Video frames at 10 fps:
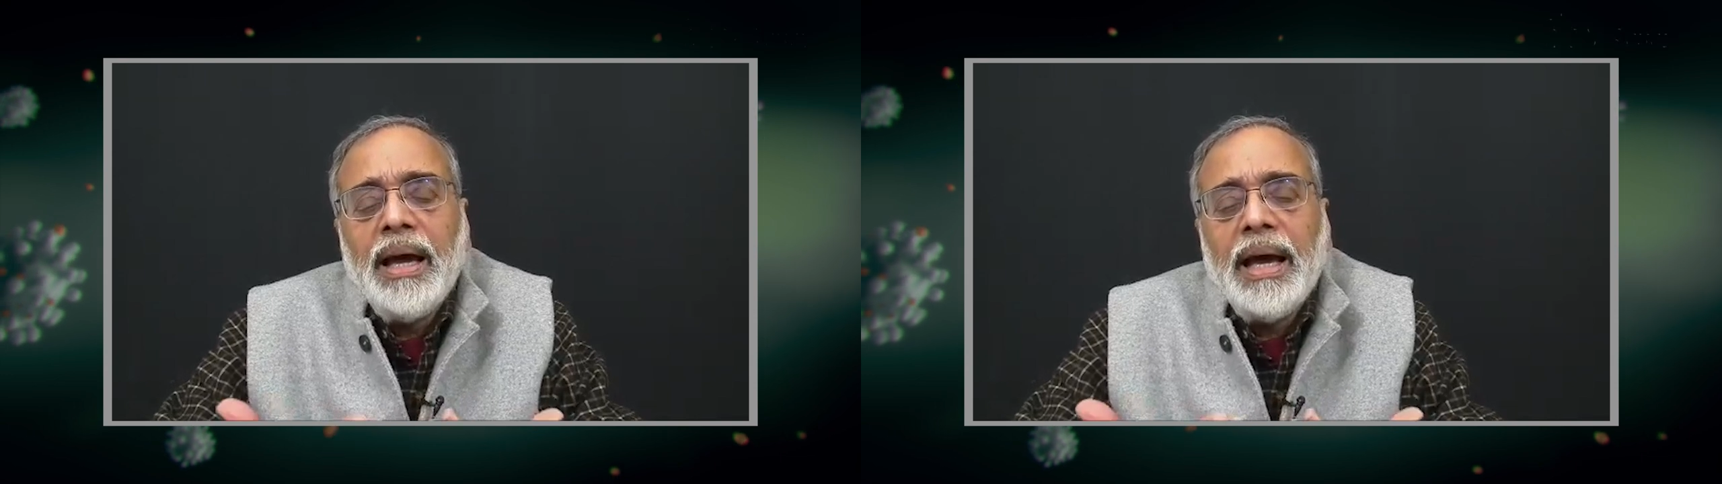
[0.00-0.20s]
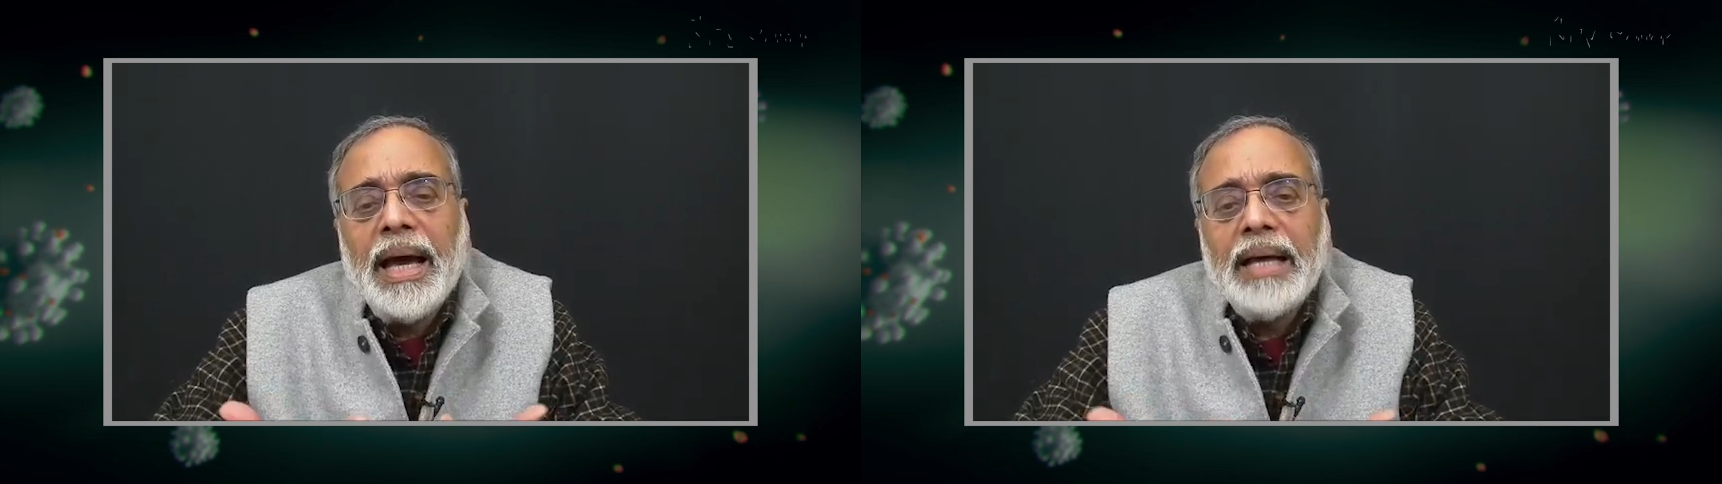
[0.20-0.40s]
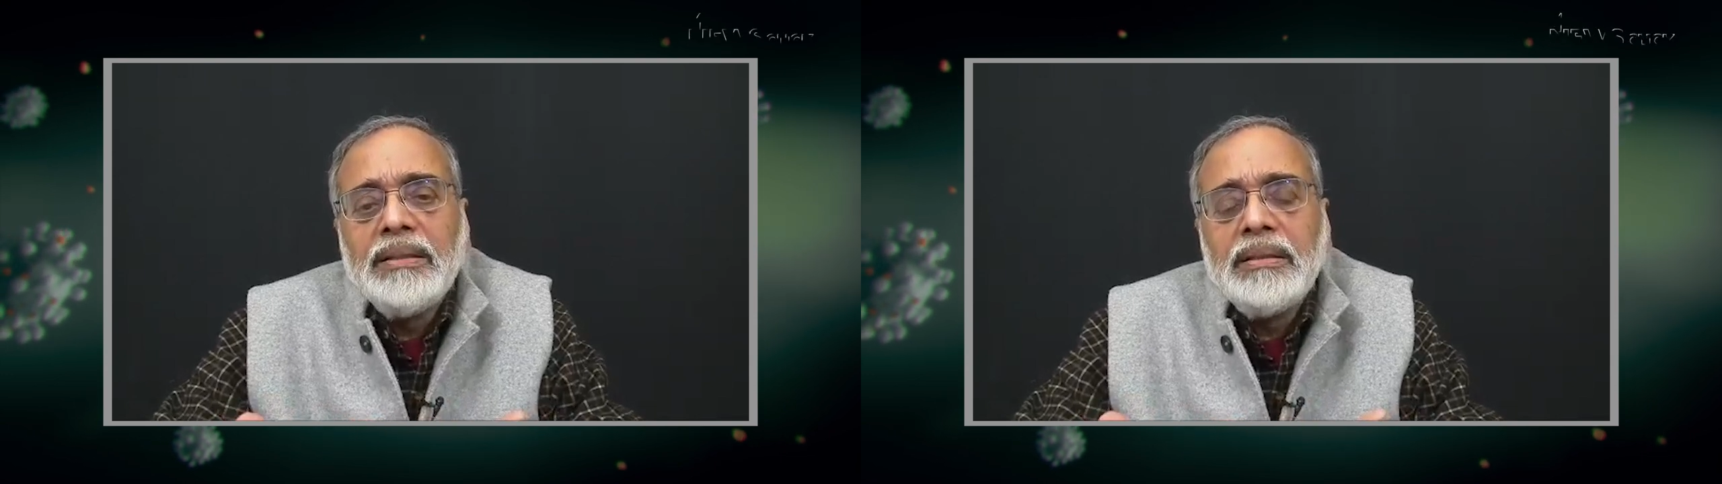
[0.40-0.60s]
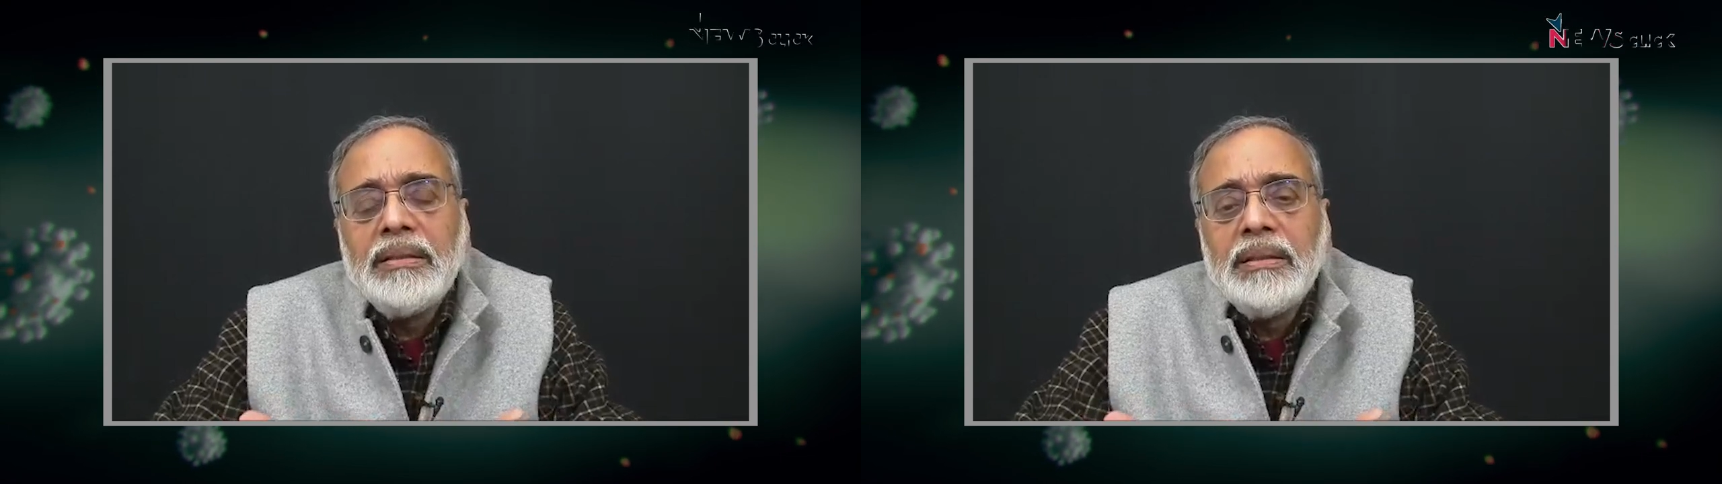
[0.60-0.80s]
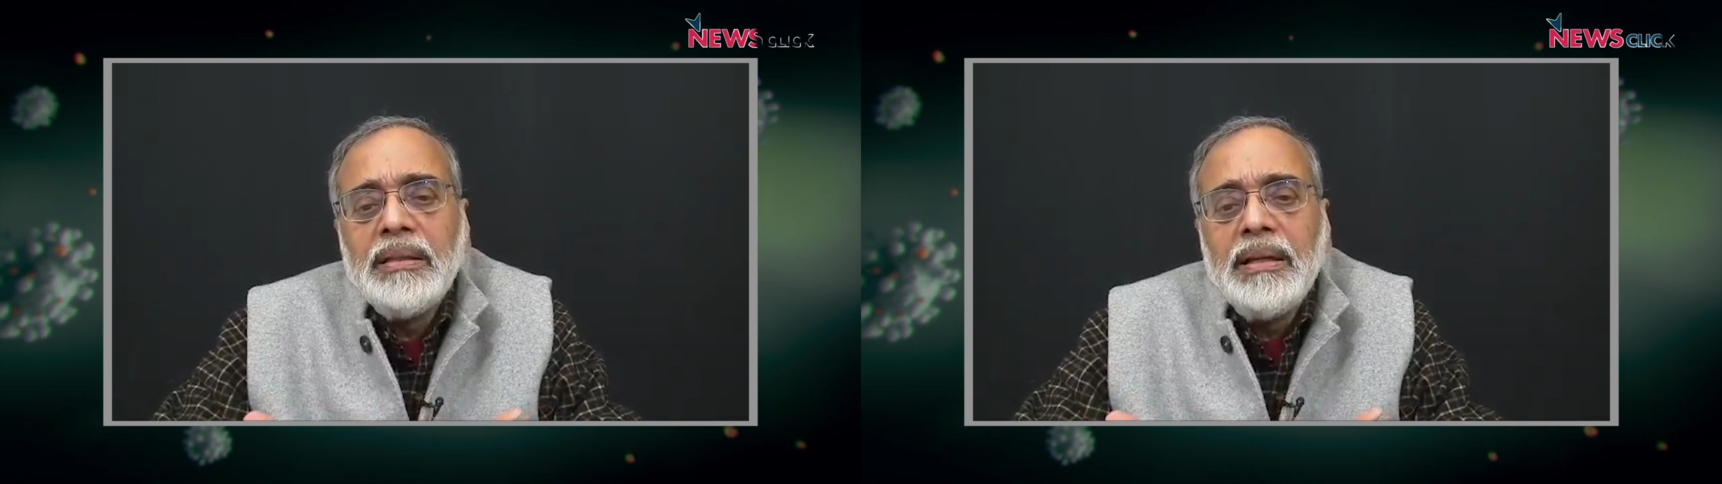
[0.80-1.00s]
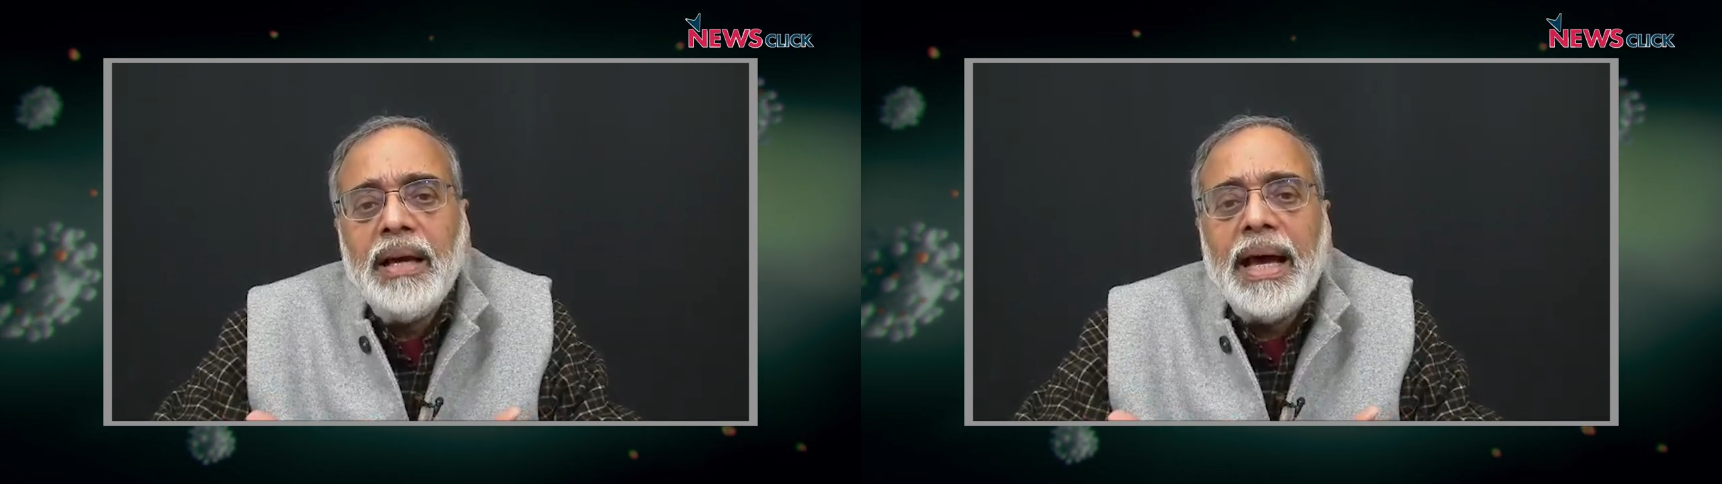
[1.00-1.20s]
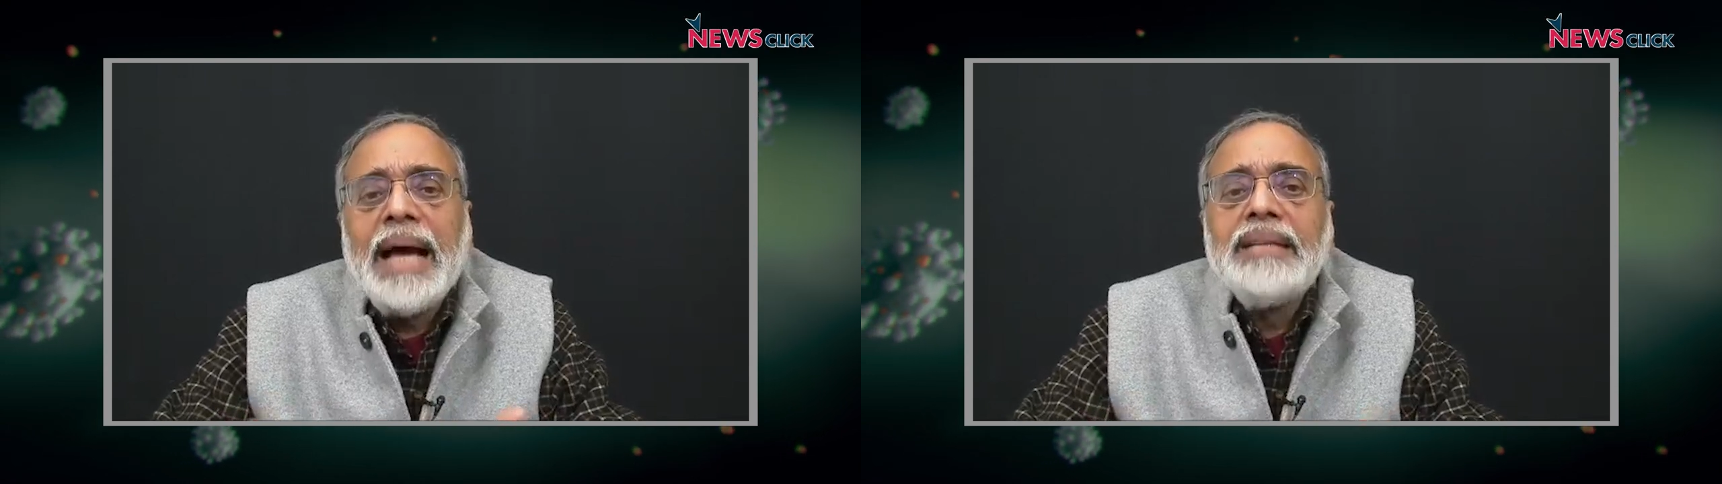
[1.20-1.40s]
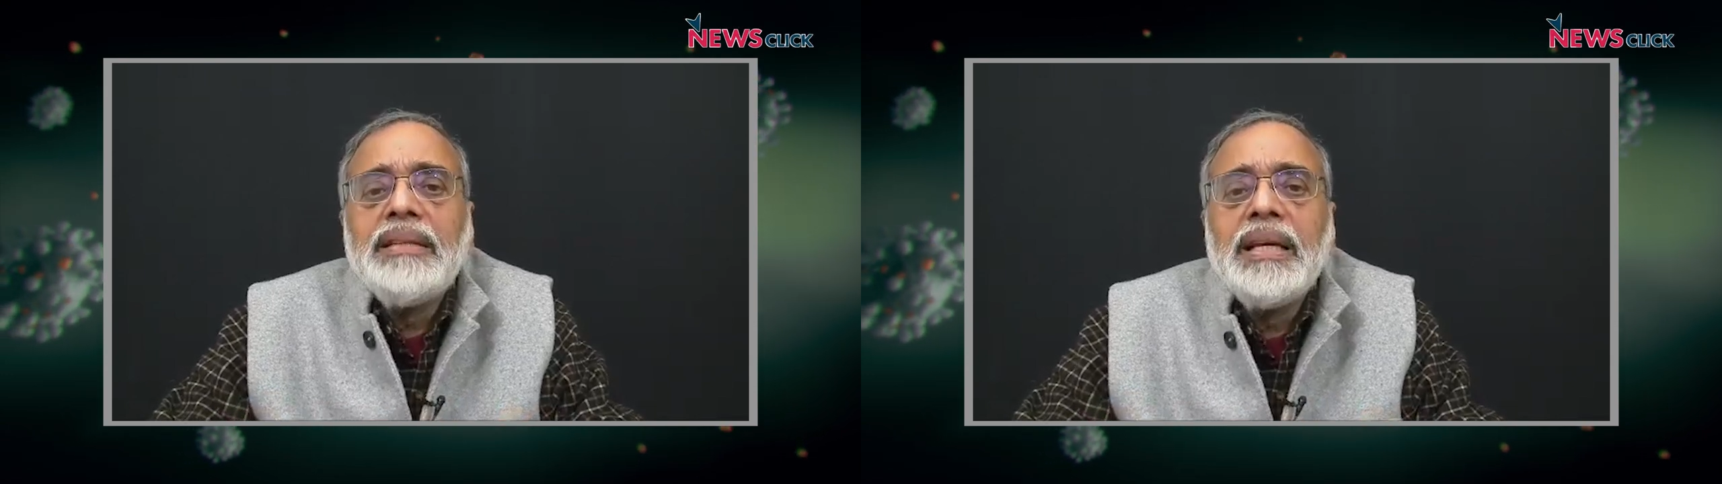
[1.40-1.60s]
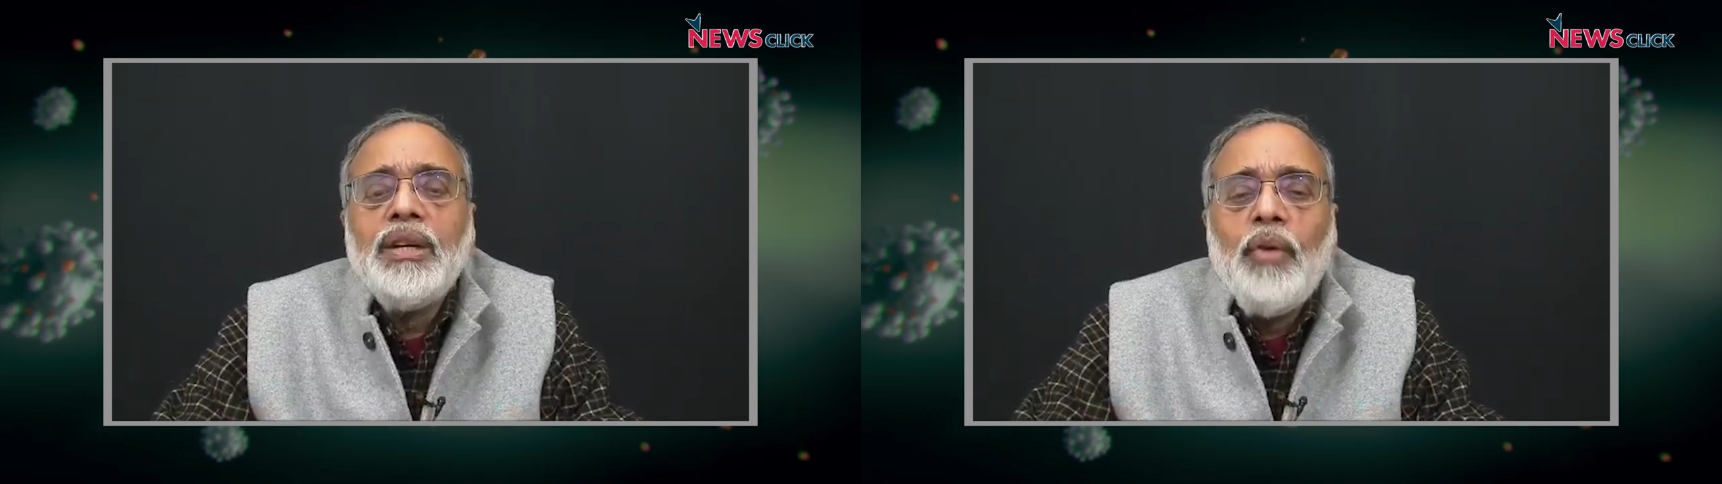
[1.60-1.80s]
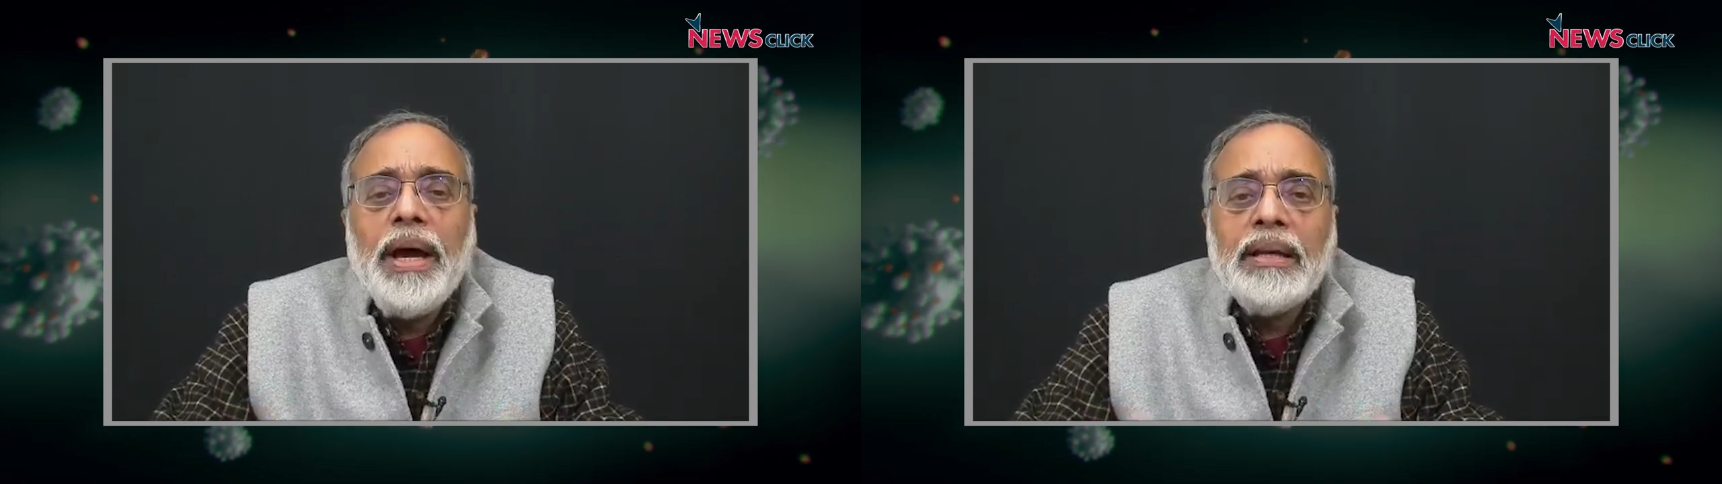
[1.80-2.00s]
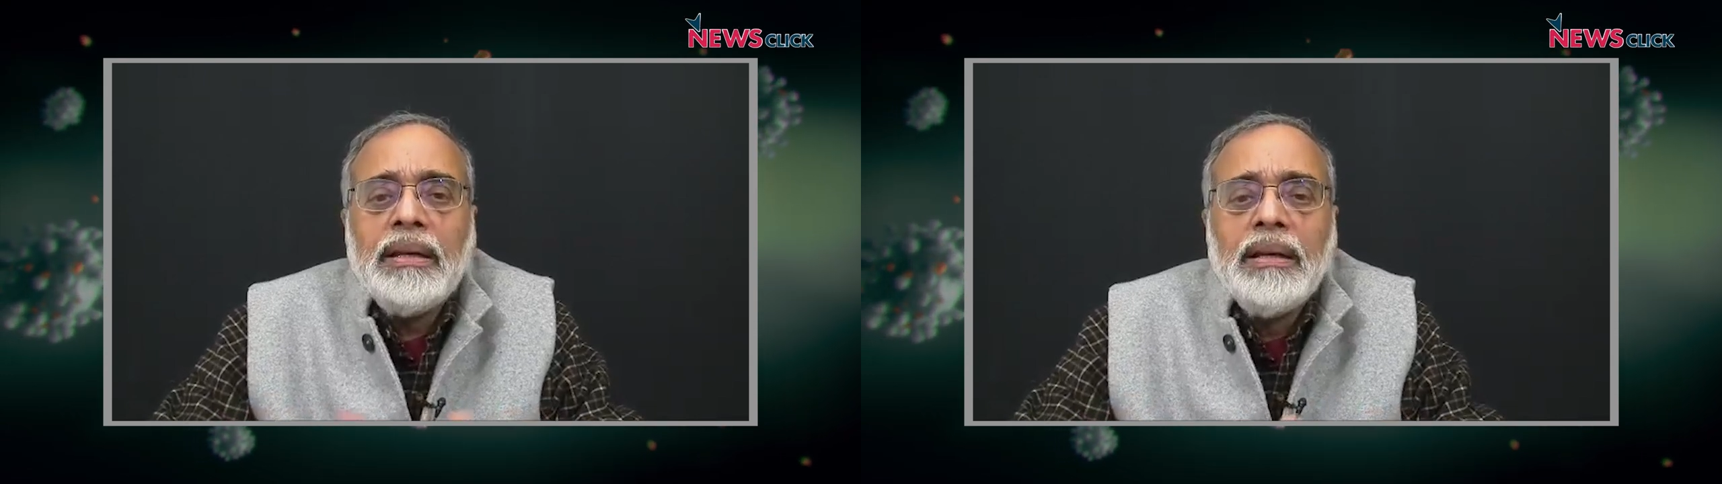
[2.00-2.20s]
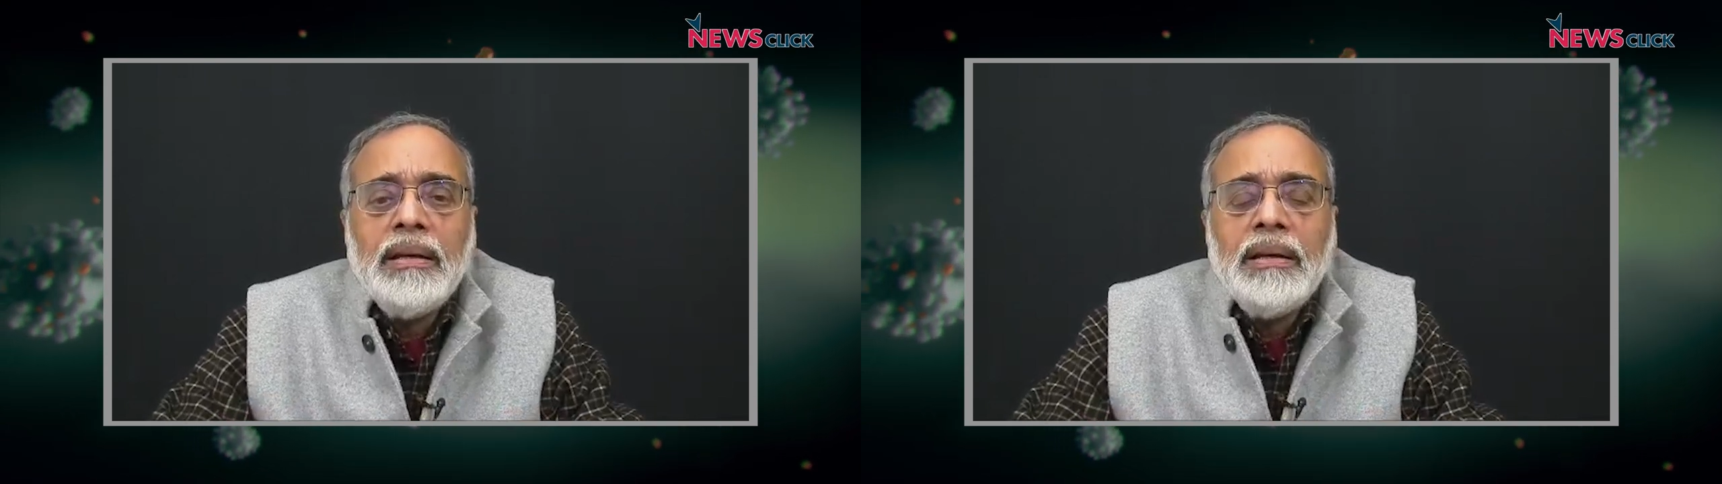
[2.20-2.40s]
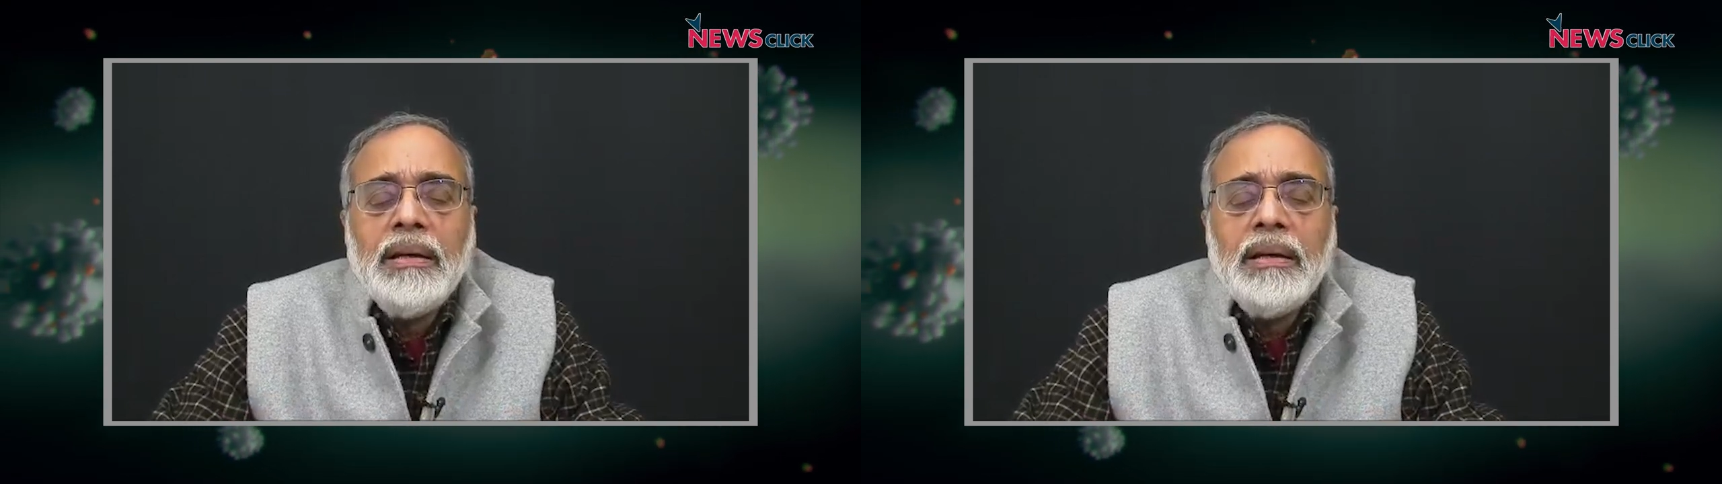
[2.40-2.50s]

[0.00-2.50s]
as, as and when